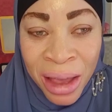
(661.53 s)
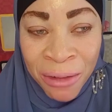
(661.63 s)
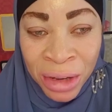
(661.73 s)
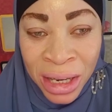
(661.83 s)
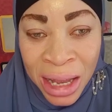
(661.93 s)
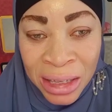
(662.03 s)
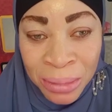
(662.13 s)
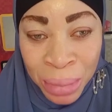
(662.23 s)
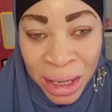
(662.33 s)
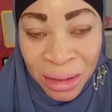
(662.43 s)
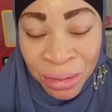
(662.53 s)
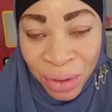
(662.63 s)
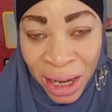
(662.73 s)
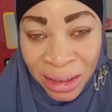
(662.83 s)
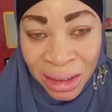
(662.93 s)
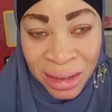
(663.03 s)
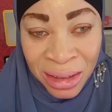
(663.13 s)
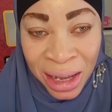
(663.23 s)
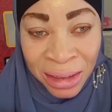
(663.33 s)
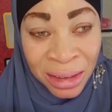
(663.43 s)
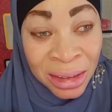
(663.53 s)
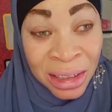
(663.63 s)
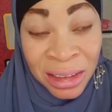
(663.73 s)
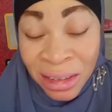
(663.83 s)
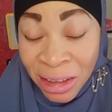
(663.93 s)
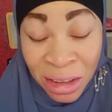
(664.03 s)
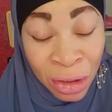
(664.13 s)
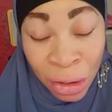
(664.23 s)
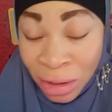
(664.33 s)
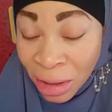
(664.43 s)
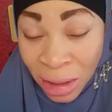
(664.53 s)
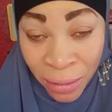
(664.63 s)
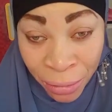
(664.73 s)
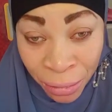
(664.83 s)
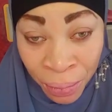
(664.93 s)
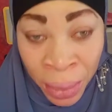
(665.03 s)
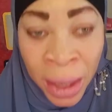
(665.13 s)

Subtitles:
evidence-based fact is that this is not safe.